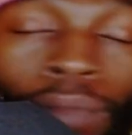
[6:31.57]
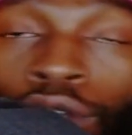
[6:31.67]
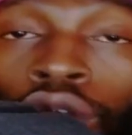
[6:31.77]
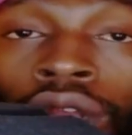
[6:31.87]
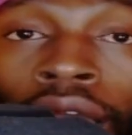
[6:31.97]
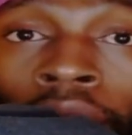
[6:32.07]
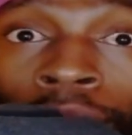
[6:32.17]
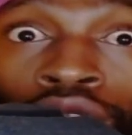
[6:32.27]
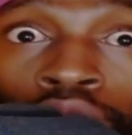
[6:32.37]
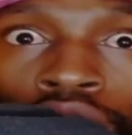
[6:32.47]
let me know in the
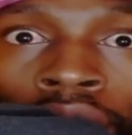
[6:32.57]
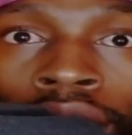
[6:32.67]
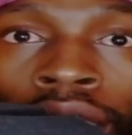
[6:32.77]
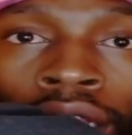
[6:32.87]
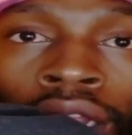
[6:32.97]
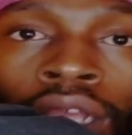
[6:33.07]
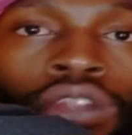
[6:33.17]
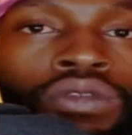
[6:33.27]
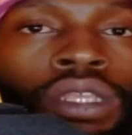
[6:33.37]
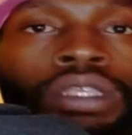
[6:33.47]
comments what y'all think.
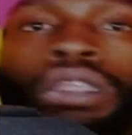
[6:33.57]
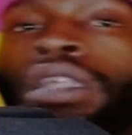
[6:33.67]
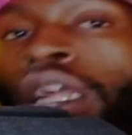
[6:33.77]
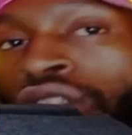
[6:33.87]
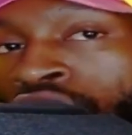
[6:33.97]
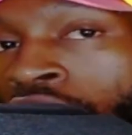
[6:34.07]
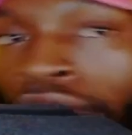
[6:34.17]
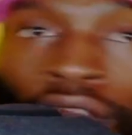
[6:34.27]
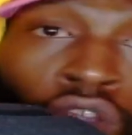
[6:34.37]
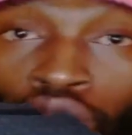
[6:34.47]
Do you think 6ix9ine deserved it?